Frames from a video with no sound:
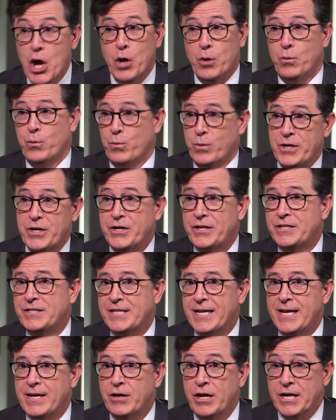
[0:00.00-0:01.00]
What a
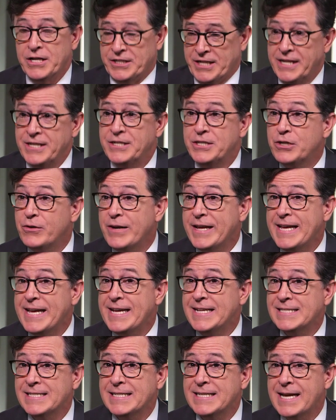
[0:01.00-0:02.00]
tale. Ten
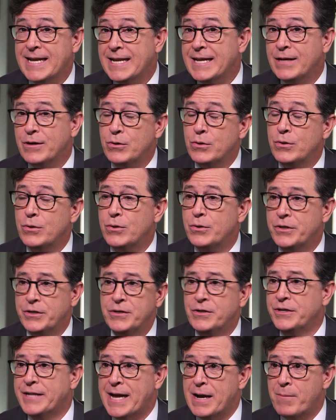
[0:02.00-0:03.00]
degrees and getting
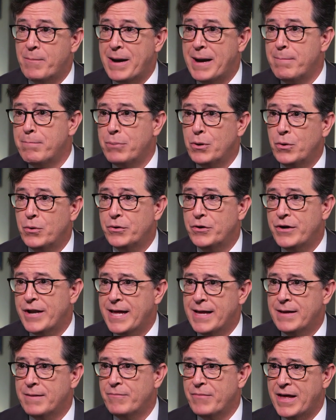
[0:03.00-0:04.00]
colder down by Boulder
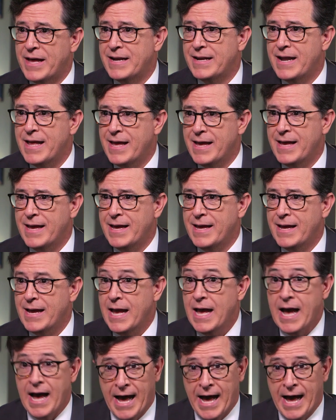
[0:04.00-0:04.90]
Dam that day.